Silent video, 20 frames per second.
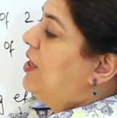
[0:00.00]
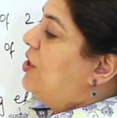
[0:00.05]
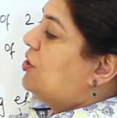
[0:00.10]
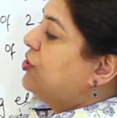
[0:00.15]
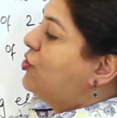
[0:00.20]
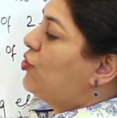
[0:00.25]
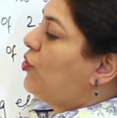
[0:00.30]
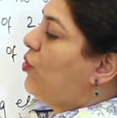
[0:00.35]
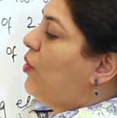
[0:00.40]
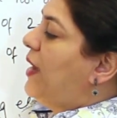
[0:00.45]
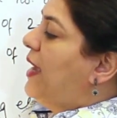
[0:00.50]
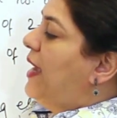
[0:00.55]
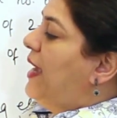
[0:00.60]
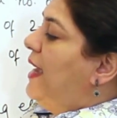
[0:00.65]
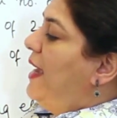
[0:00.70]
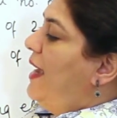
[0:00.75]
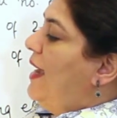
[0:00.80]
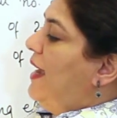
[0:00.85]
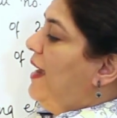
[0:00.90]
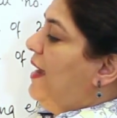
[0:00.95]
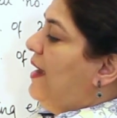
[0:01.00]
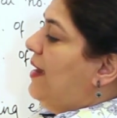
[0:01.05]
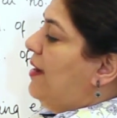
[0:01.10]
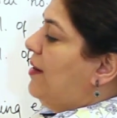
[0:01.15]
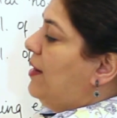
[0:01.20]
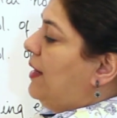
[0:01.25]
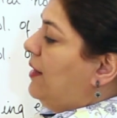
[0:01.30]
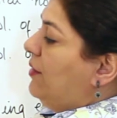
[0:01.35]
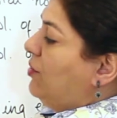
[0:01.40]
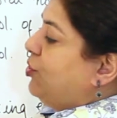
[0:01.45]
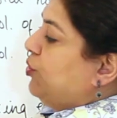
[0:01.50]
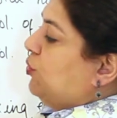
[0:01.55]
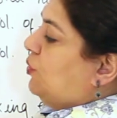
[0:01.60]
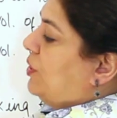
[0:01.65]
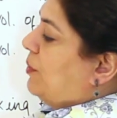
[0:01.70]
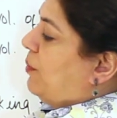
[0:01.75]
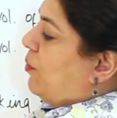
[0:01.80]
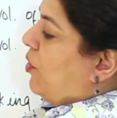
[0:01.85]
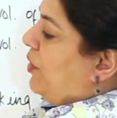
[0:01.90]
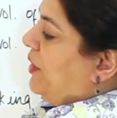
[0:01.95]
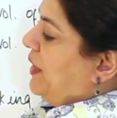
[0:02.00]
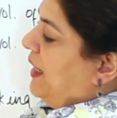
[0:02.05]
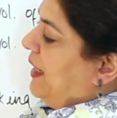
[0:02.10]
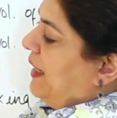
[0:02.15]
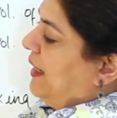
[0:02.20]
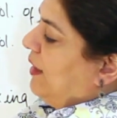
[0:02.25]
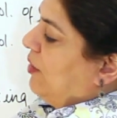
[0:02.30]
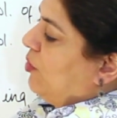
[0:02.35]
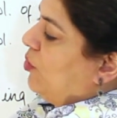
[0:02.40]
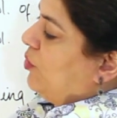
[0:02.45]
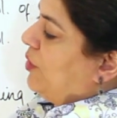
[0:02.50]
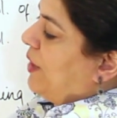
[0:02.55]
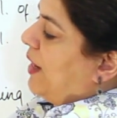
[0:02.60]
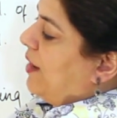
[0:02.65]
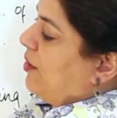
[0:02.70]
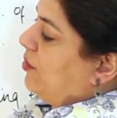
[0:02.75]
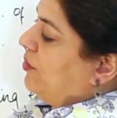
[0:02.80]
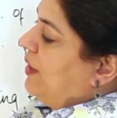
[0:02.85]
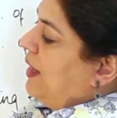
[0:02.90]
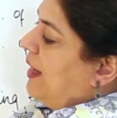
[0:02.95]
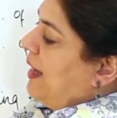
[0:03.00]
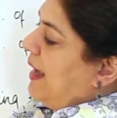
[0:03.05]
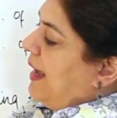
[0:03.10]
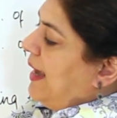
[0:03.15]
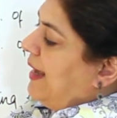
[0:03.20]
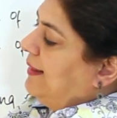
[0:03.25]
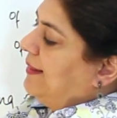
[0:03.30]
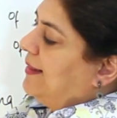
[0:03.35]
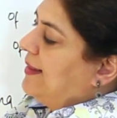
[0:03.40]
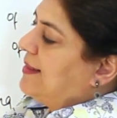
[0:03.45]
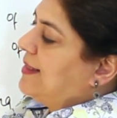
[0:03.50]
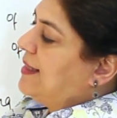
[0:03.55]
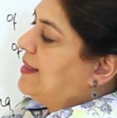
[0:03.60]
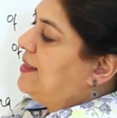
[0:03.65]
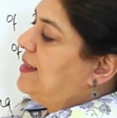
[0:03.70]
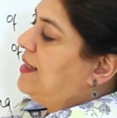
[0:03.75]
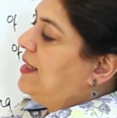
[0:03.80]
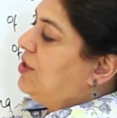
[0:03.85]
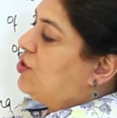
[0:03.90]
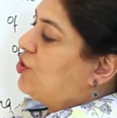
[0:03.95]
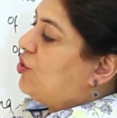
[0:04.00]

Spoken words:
So A, through the body, it will go down. and this is D.